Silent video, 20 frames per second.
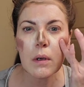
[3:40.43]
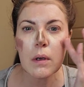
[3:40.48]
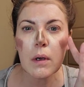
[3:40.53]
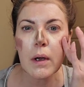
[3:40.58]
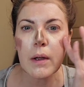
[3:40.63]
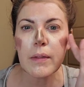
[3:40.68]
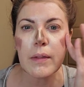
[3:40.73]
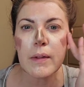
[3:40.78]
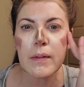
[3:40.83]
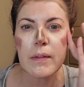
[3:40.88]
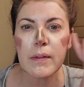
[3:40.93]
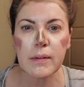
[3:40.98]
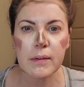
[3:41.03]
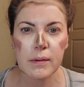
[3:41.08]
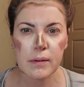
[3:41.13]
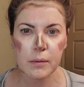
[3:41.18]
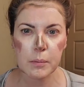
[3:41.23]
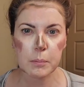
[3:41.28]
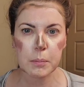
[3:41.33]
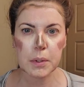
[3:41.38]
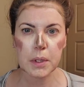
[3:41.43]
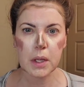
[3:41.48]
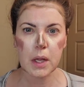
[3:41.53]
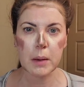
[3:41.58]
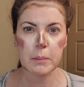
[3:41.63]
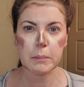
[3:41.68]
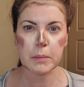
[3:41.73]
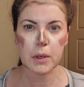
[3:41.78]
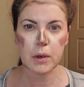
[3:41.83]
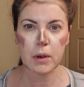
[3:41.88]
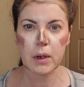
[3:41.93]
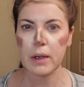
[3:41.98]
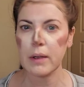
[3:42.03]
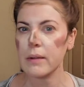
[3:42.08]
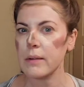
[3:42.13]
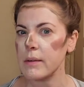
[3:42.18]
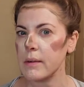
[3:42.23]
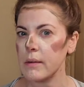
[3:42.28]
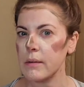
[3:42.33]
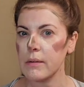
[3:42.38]
I think this is plum, you
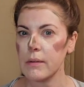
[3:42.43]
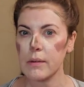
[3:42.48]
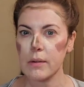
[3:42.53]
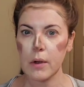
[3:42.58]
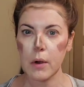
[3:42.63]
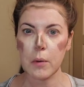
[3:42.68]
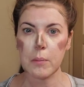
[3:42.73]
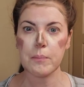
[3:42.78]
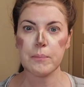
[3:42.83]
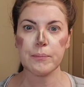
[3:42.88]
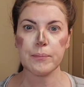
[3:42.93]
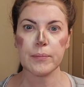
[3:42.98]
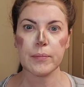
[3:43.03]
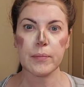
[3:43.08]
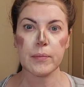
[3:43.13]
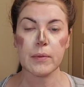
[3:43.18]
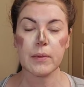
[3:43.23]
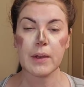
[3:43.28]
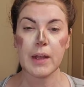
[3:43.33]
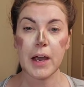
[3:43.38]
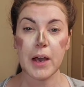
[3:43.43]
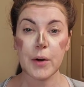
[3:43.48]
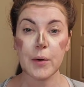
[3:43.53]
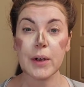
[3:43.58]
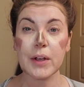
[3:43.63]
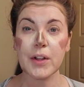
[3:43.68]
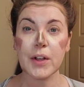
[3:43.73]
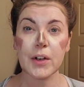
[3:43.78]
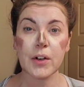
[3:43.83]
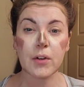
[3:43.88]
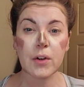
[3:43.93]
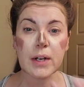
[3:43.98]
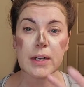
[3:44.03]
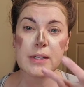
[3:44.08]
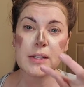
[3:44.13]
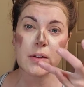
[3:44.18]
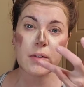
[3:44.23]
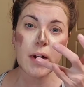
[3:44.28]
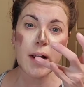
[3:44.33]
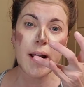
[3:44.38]
guys. So how do I look?
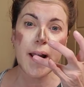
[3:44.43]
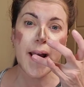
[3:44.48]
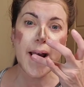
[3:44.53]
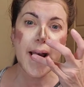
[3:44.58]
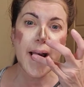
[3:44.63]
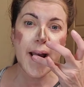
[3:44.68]
Crazy, right?